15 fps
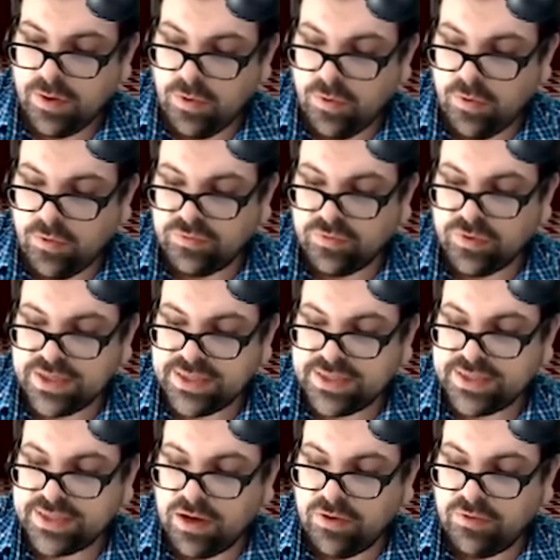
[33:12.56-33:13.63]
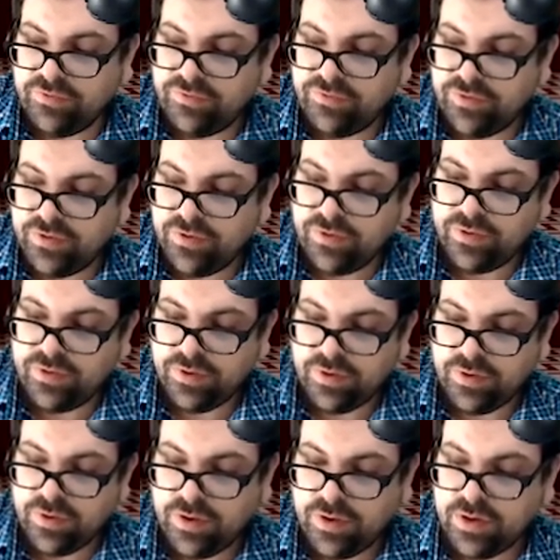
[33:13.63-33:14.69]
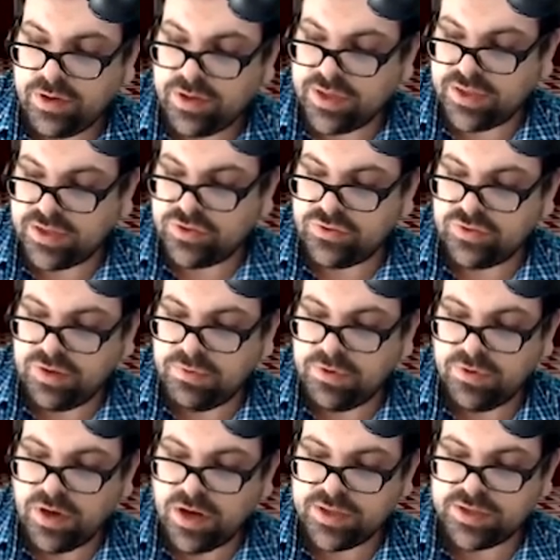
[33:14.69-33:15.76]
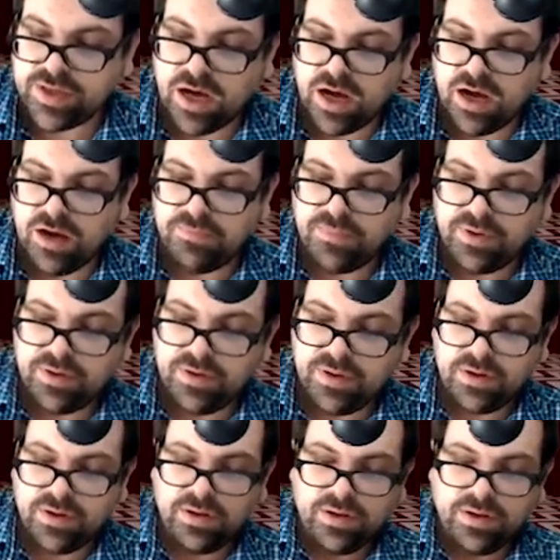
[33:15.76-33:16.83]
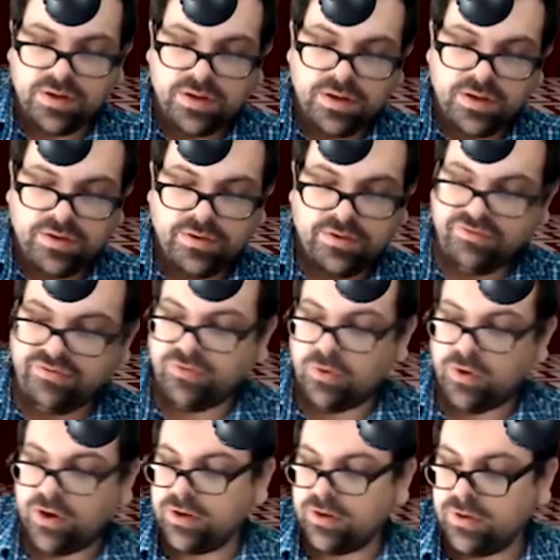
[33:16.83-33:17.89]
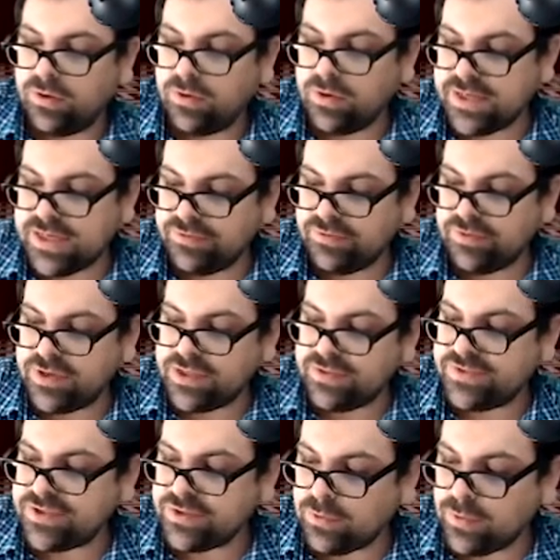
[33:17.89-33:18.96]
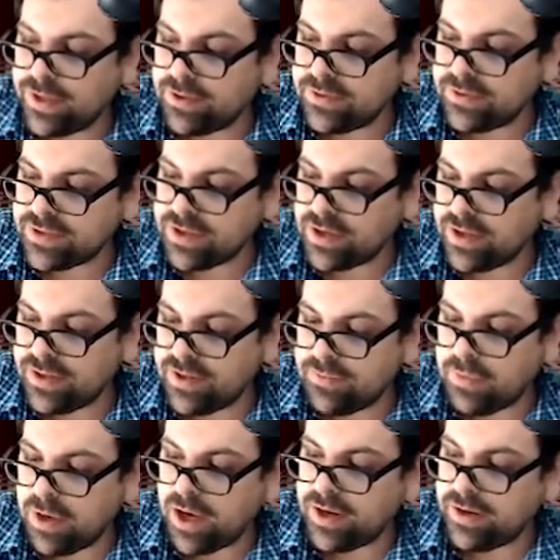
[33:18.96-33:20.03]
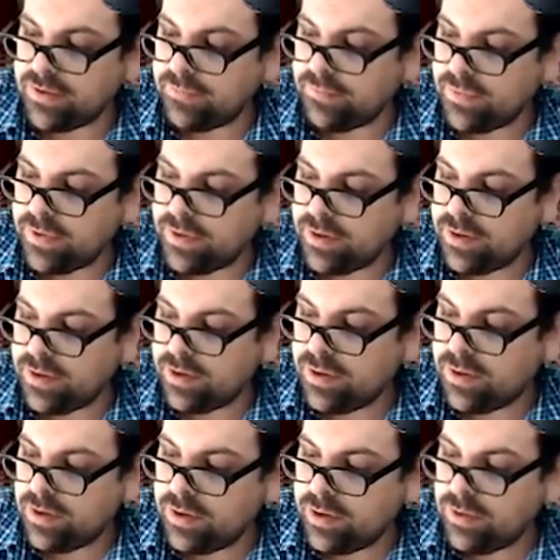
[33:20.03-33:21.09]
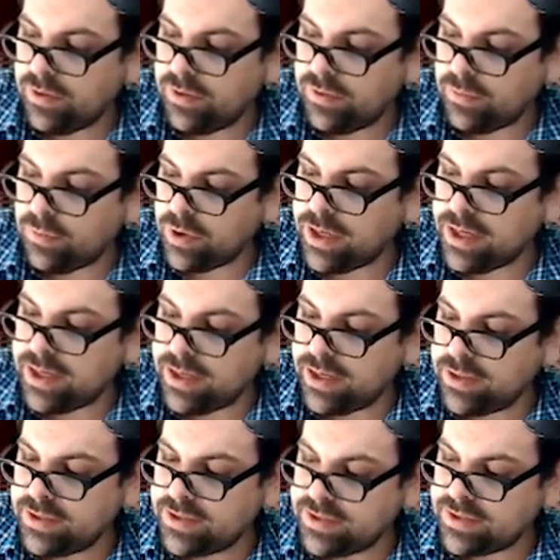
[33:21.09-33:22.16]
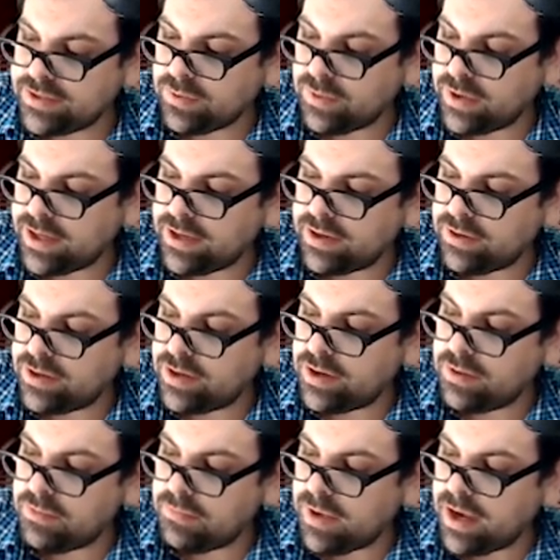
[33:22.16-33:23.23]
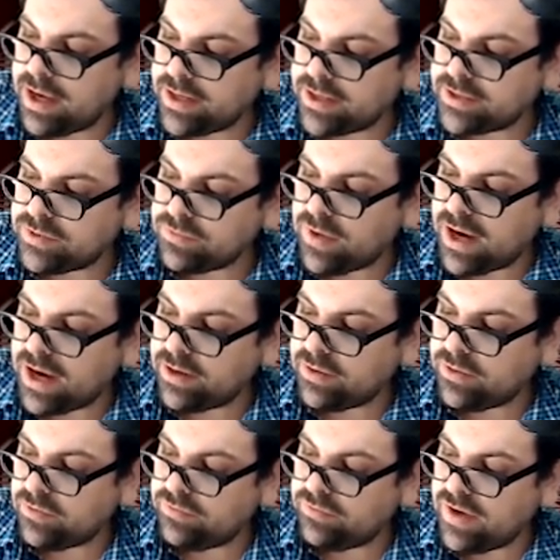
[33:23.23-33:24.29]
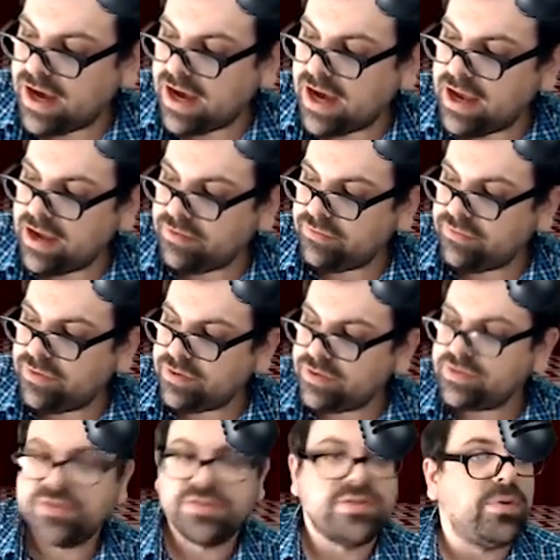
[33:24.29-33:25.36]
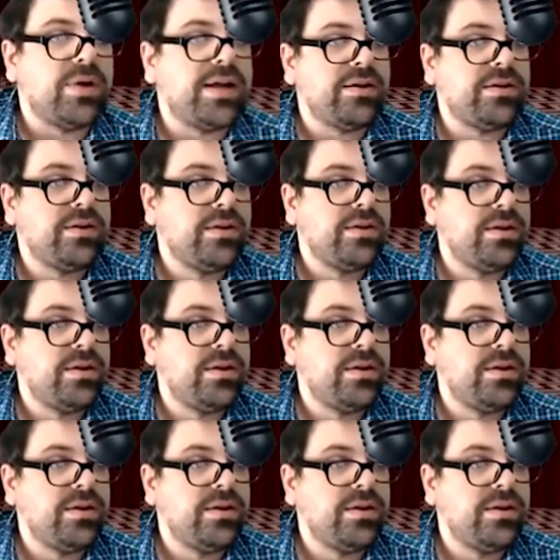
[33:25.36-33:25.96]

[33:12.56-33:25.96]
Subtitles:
Over itself, distribute on top, FOIL or difference of squares on the bottom. 3 squared minus radical 5 squared.